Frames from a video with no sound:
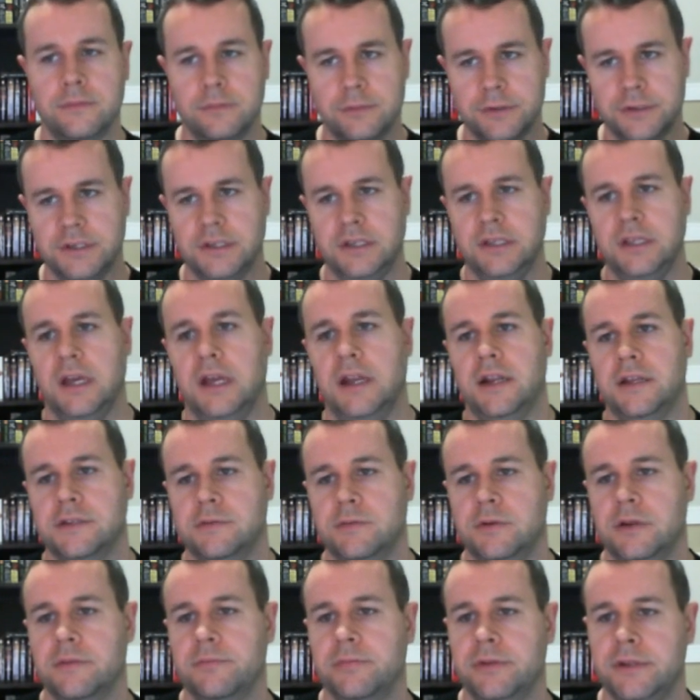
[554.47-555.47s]
and we'll see that
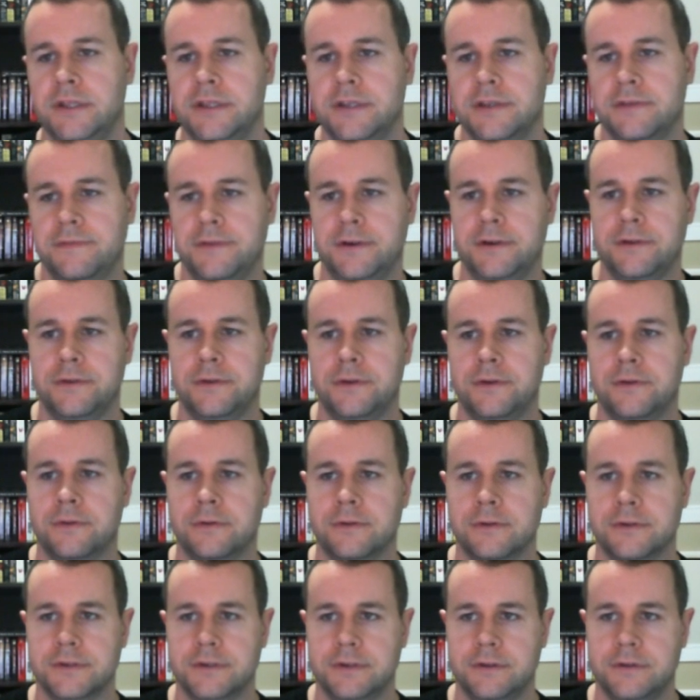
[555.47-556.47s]
as we complete this video
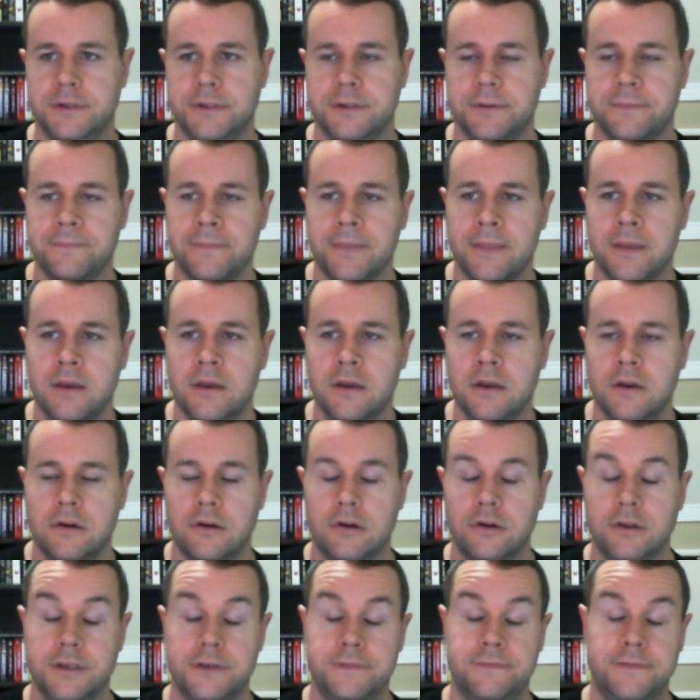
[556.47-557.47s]
tutorial series,
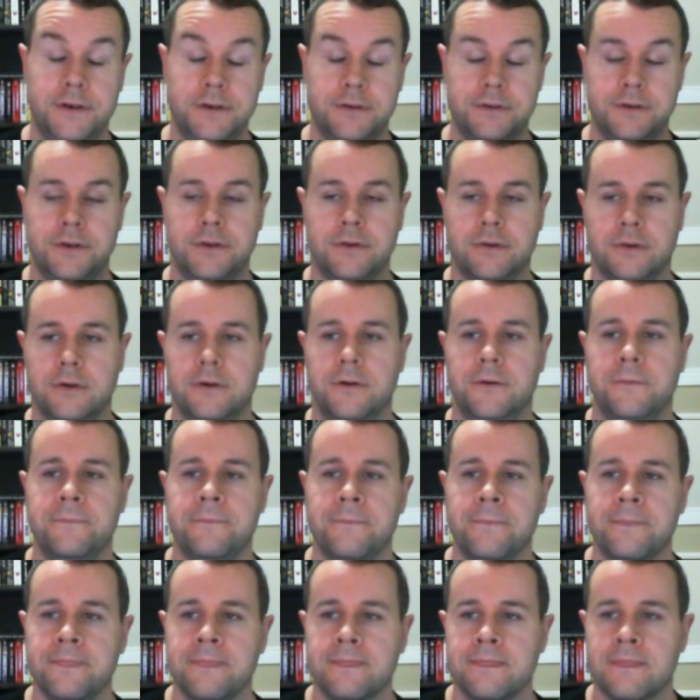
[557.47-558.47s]
or this video tutorial.
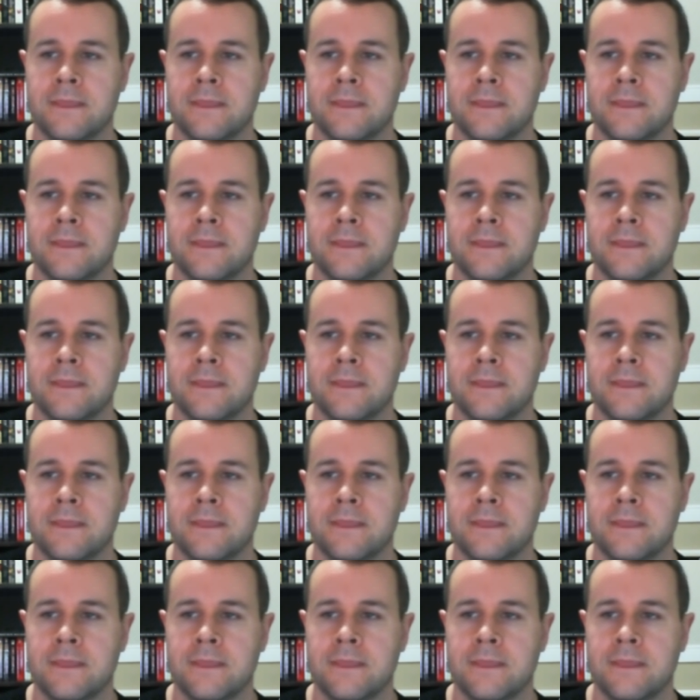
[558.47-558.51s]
